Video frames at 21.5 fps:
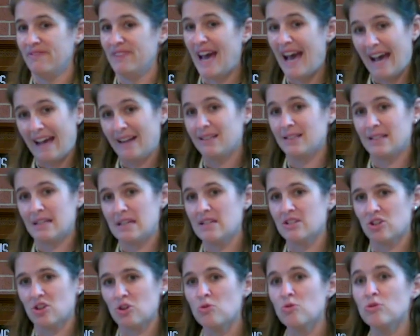that
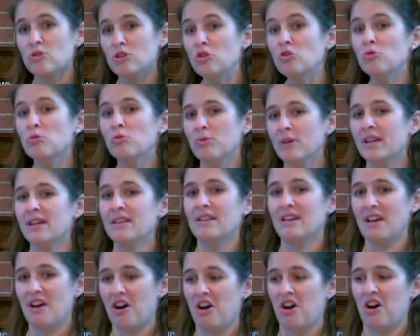is who you
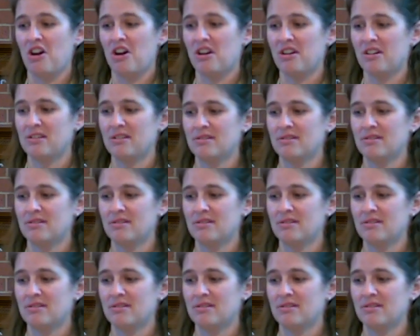really are.